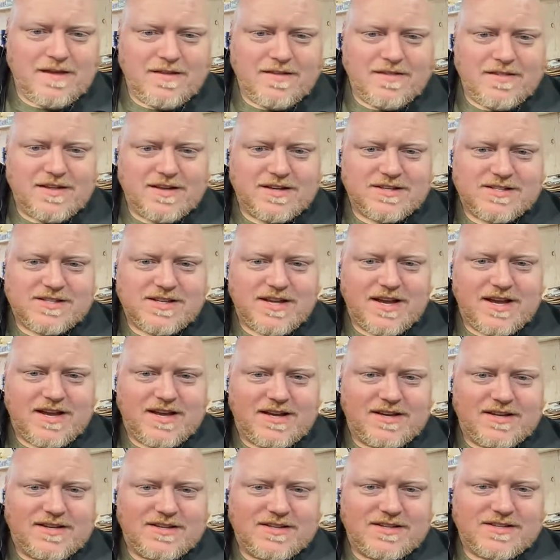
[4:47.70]
this
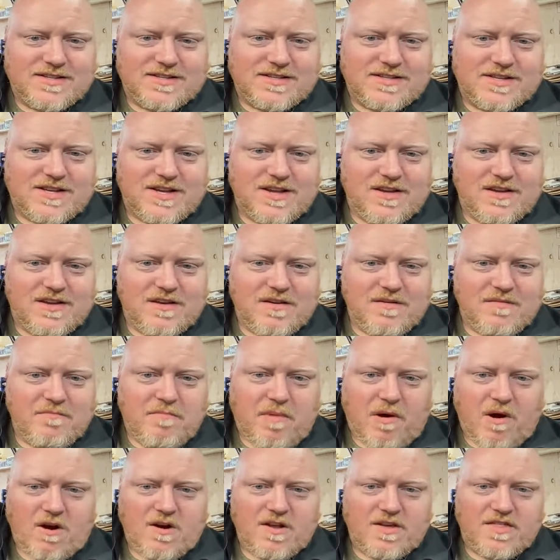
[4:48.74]
is
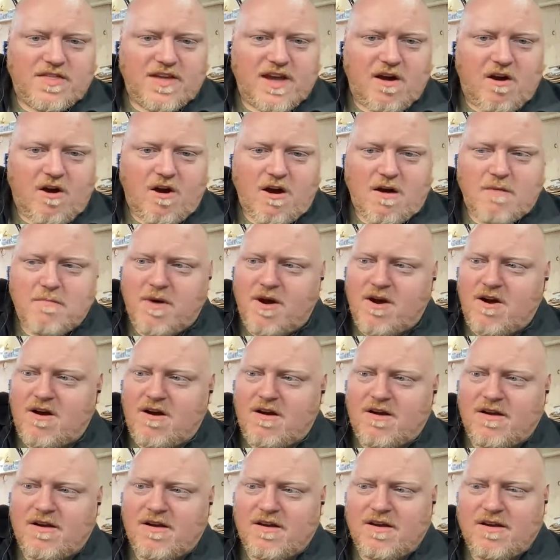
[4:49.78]
part of the armor
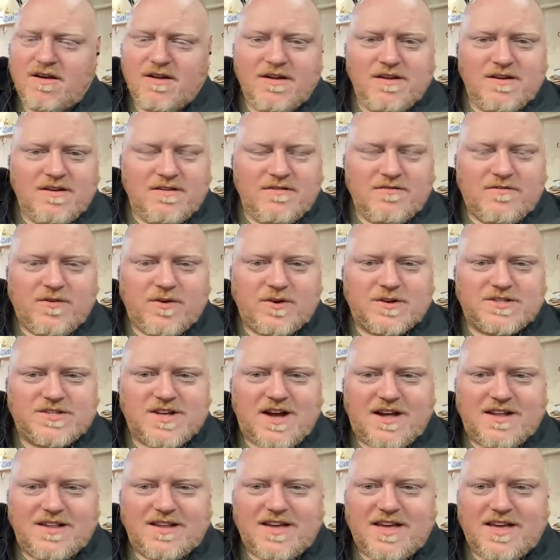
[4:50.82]
for
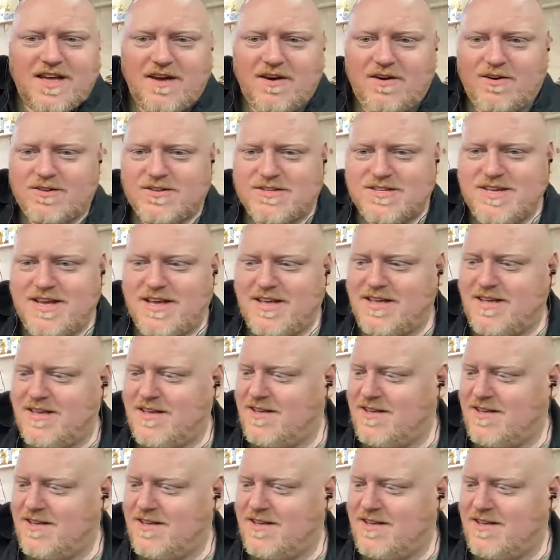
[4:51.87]
Don Quixote.